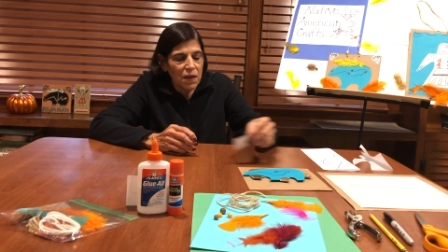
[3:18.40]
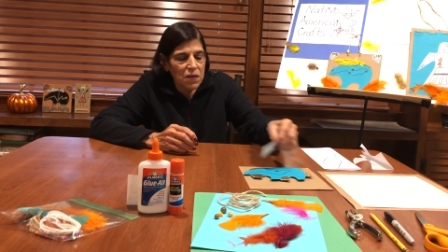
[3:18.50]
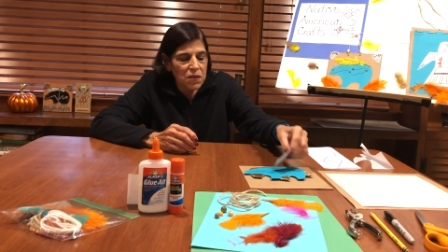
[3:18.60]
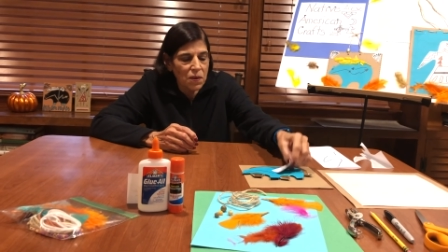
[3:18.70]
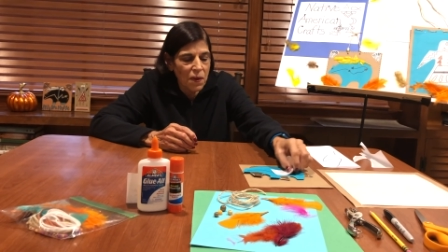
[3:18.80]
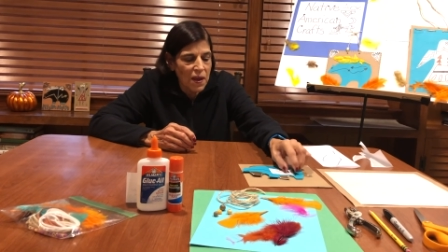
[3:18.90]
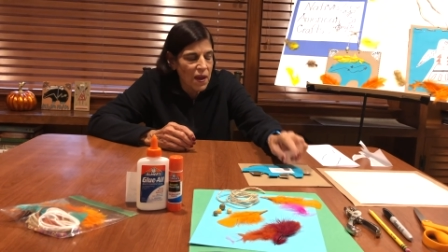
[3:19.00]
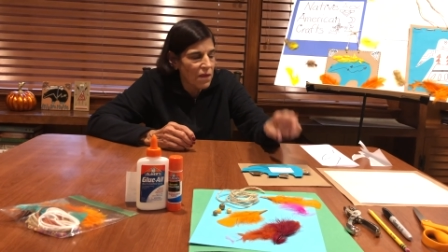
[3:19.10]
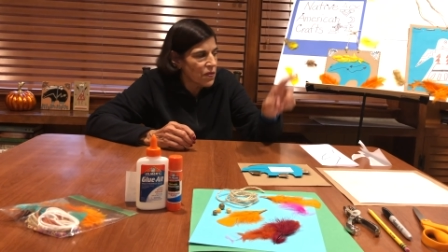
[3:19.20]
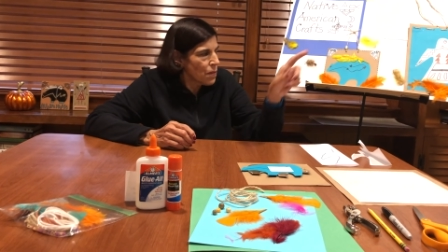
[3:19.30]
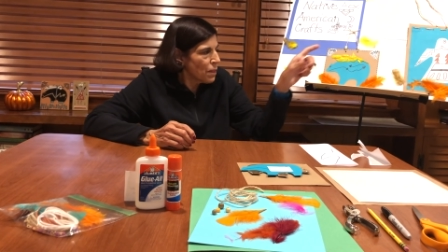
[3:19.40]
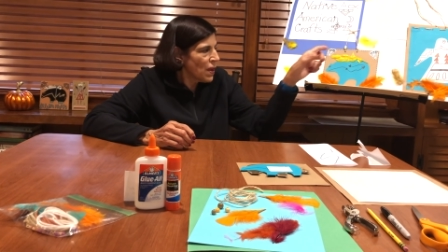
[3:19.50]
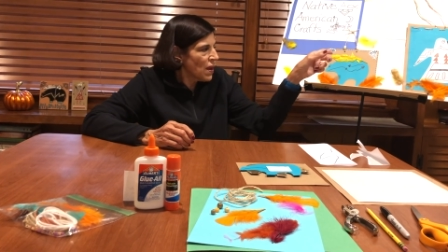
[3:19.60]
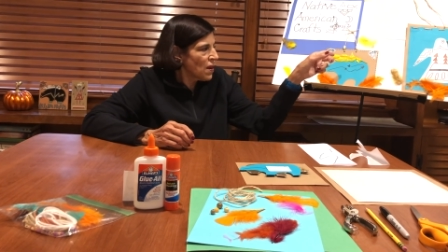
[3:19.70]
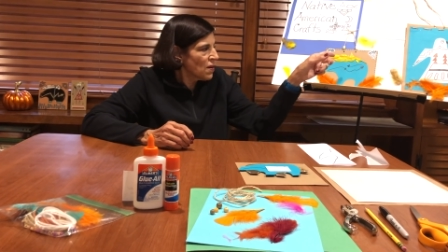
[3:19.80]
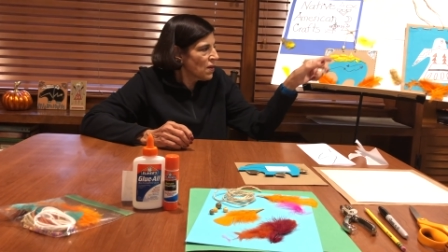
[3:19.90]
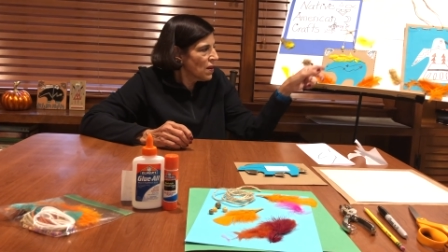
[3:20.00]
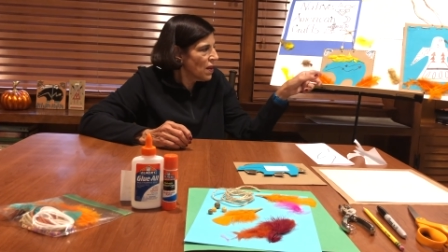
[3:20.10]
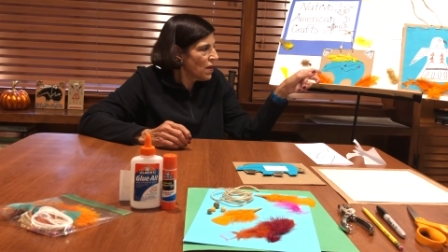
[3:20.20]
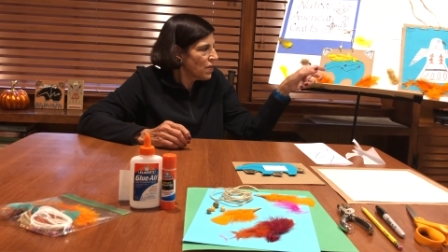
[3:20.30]
So I have the bear,
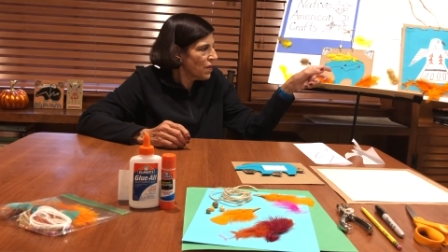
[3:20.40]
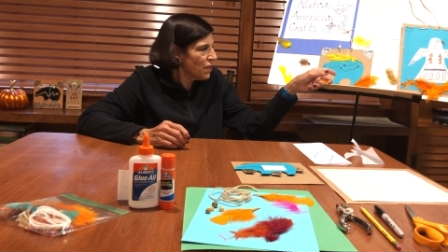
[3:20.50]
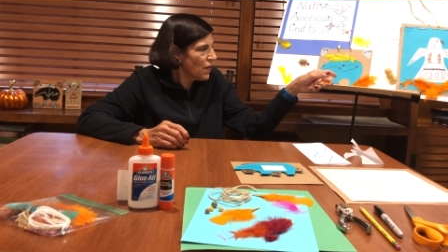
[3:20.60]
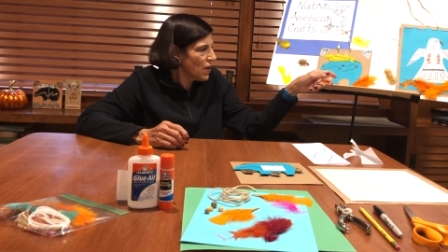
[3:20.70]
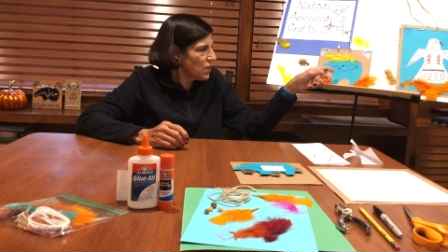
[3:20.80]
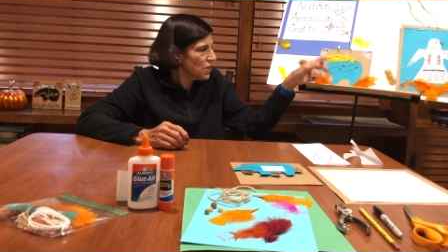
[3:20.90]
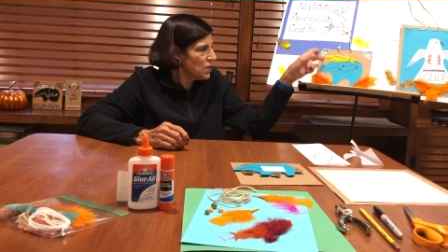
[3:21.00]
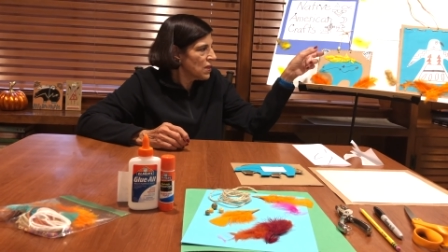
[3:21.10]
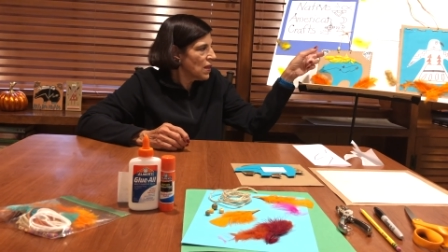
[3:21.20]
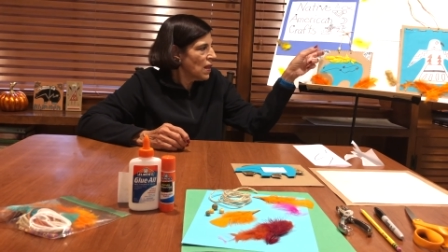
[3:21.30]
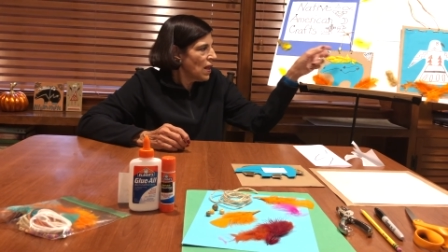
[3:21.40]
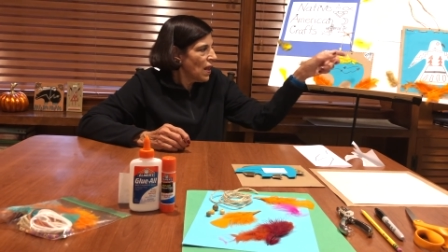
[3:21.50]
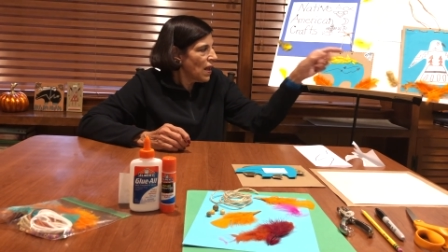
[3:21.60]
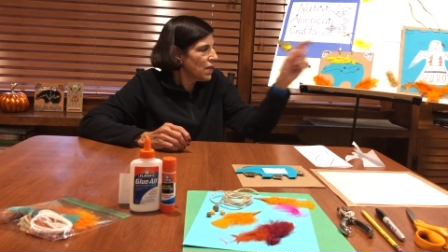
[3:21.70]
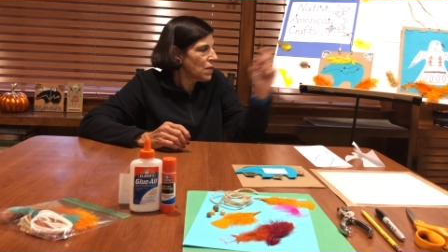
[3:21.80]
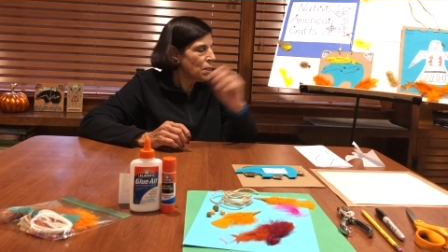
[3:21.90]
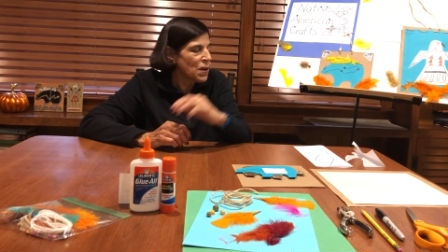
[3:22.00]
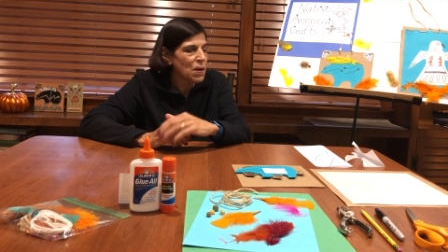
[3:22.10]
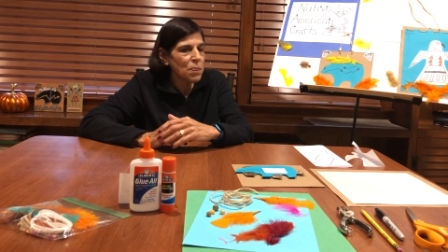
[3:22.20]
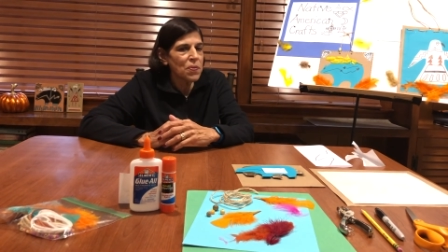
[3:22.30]
the feathers, and the
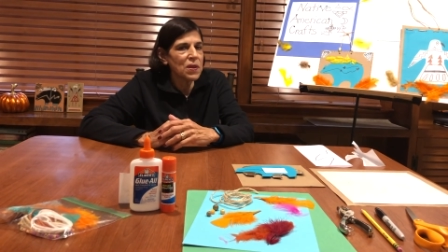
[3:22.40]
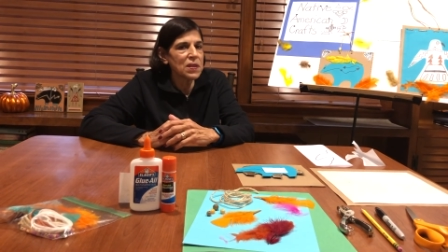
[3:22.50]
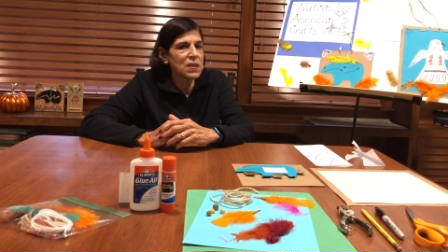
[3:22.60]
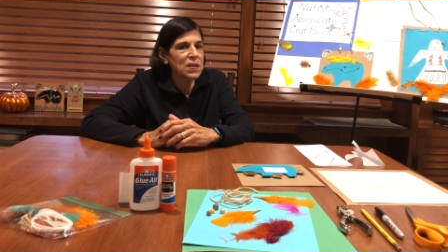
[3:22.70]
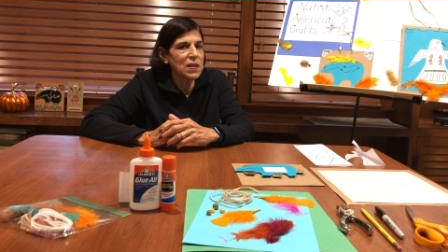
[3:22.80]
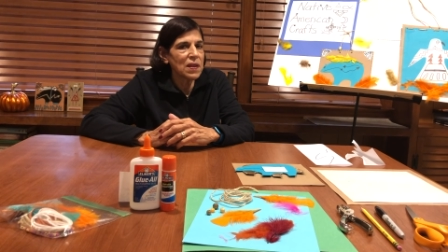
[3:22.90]
bear prints.